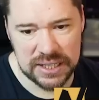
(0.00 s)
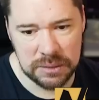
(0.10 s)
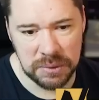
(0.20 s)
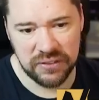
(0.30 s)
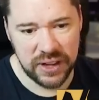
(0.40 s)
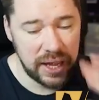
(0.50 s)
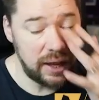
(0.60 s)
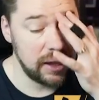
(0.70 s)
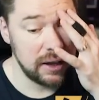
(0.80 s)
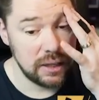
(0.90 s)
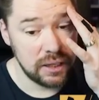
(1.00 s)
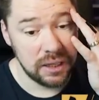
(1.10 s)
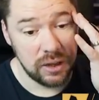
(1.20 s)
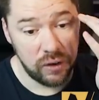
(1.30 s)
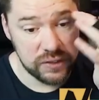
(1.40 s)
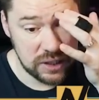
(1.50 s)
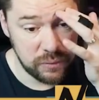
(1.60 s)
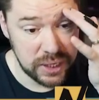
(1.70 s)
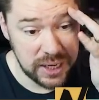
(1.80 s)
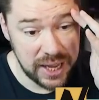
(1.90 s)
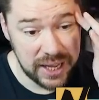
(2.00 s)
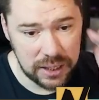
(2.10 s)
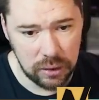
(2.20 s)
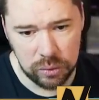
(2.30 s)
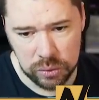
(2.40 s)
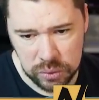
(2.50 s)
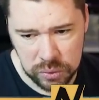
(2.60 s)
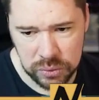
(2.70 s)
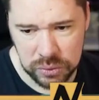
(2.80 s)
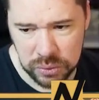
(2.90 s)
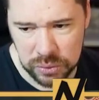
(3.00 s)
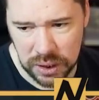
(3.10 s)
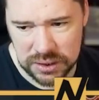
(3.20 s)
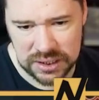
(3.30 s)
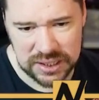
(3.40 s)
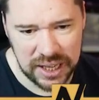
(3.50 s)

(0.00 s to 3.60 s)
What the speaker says: to be fair. Obviously, if we could get... Ooh, I was going to say